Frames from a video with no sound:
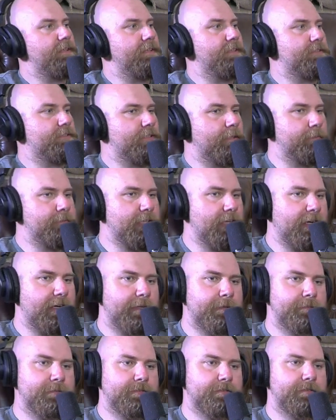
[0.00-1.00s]
And then
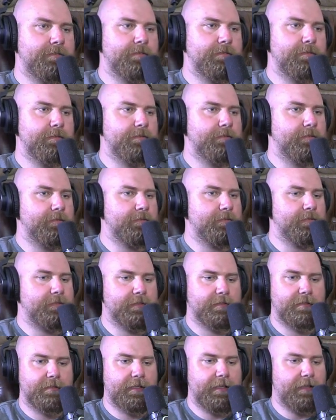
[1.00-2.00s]
sometimes
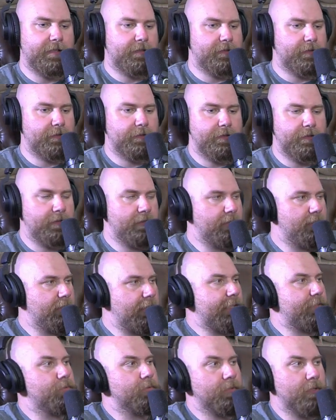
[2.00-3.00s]

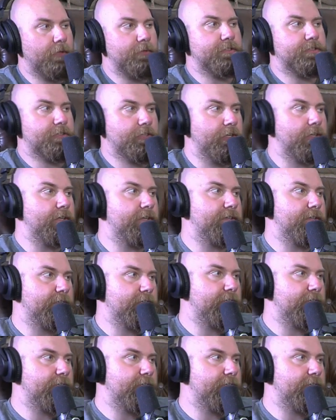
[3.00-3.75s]
that's when you know it's good